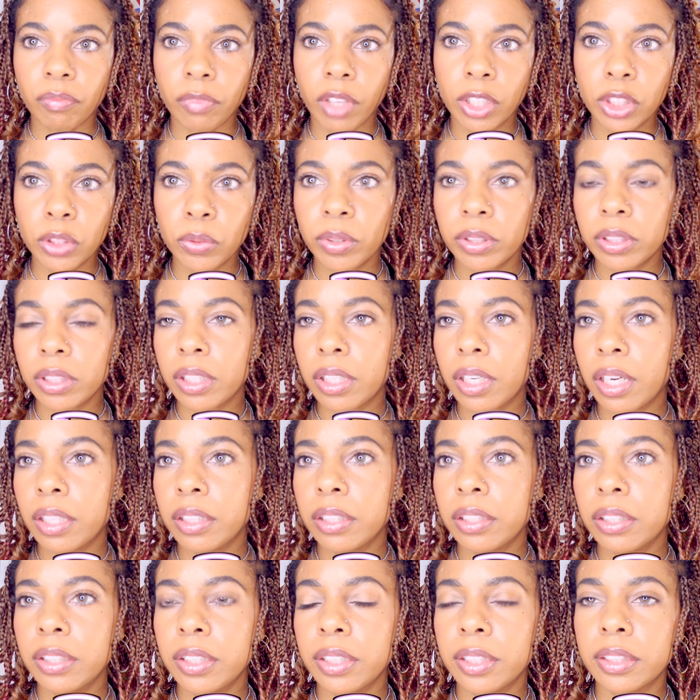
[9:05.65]
This one, the
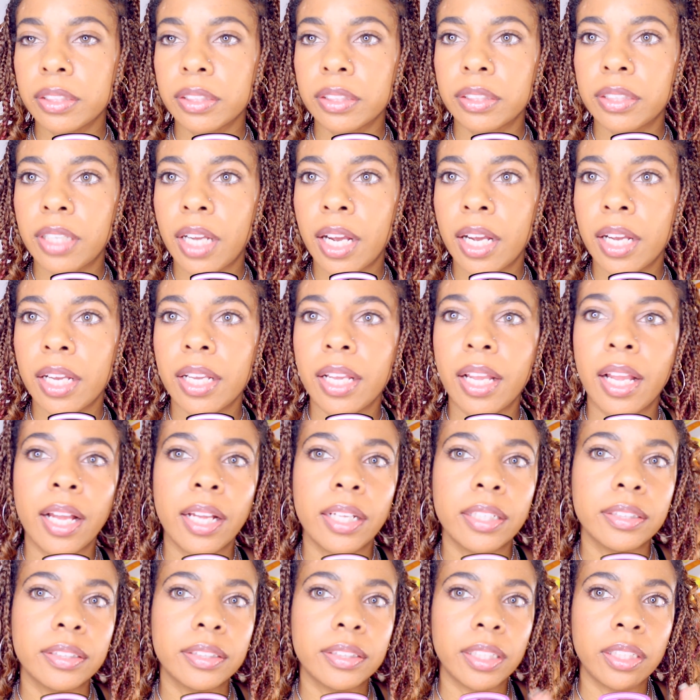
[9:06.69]
color is not
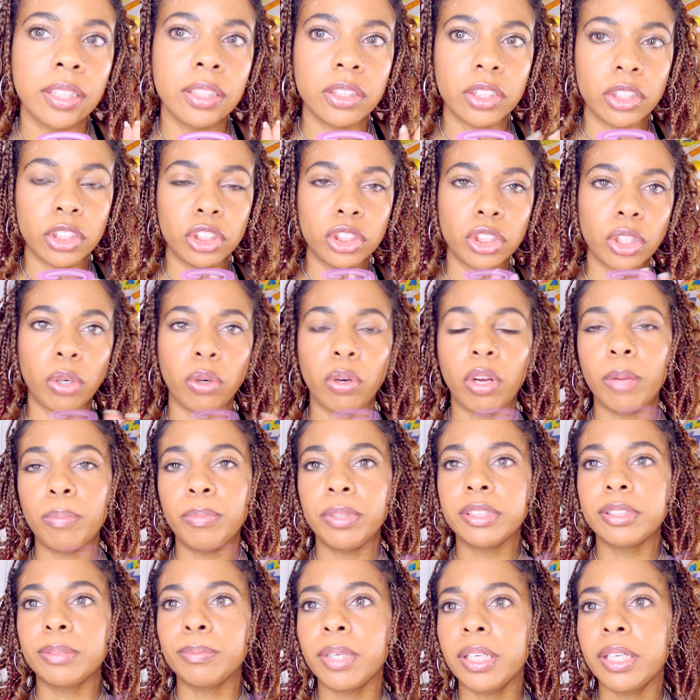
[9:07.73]
as, it doesn't show up as